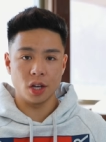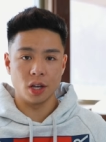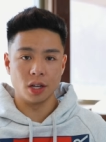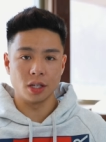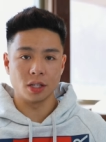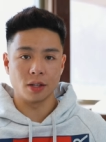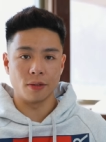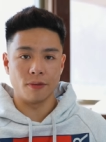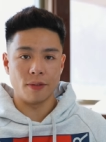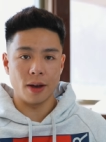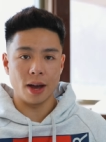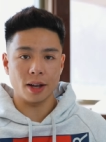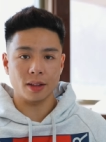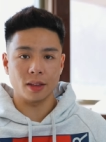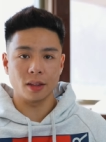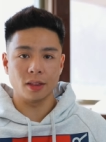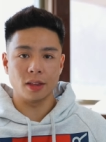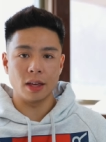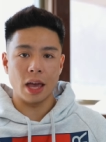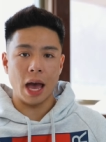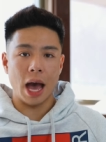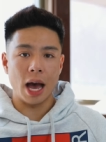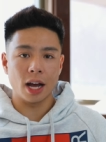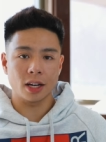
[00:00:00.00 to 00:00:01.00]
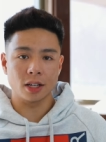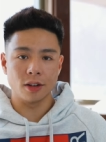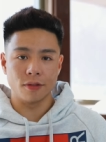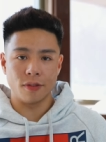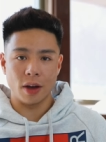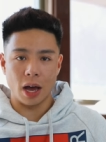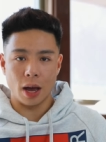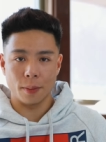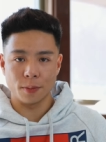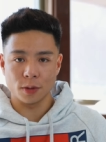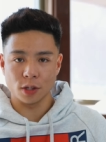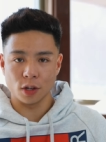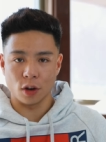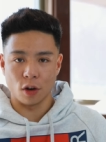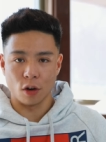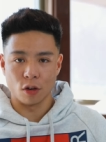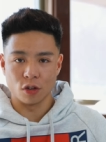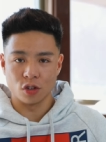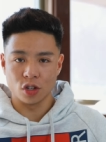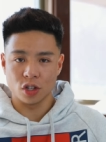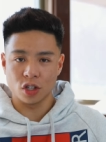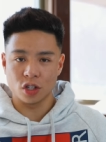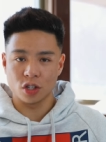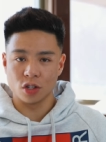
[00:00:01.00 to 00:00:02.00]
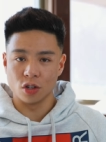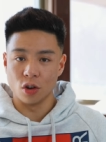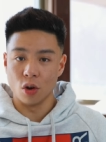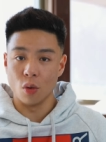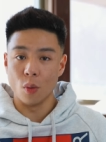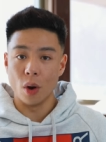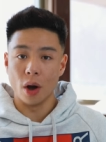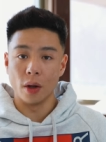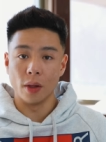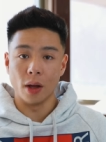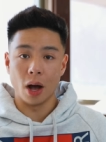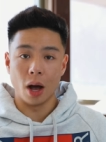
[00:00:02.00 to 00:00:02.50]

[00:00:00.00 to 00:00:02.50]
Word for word: is the fact that the active apps are just so well